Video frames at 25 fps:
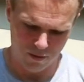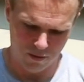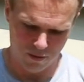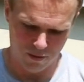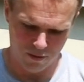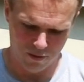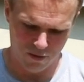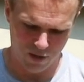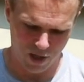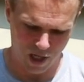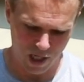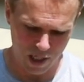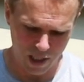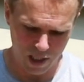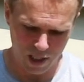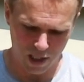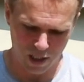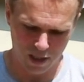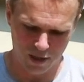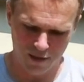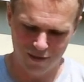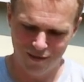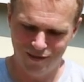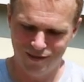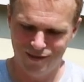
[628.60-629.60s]
they're
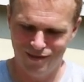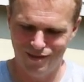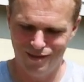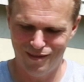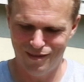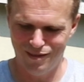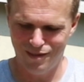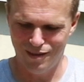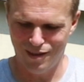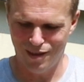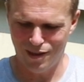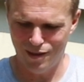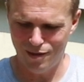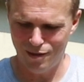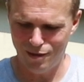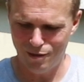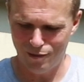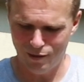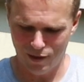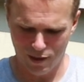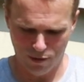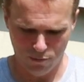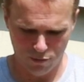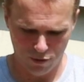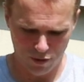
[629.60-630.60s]
tiny. I
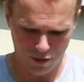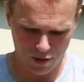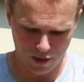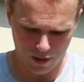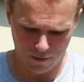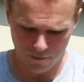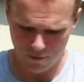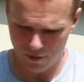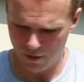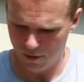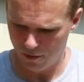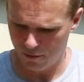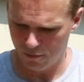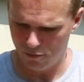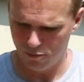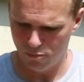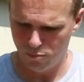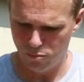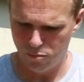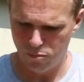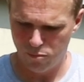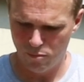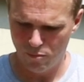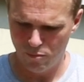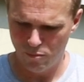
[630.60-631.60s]
thought they would cover the whole
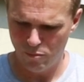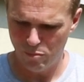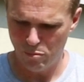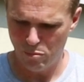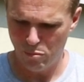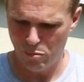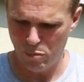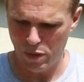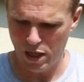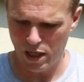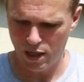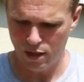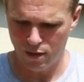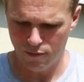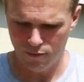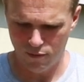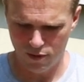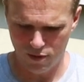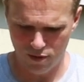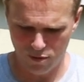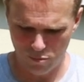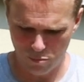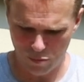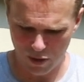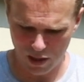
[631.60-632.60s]
back of
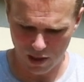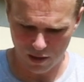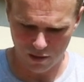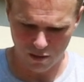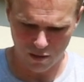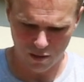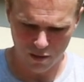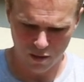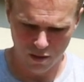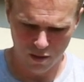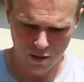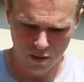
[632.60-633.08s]
the speaker.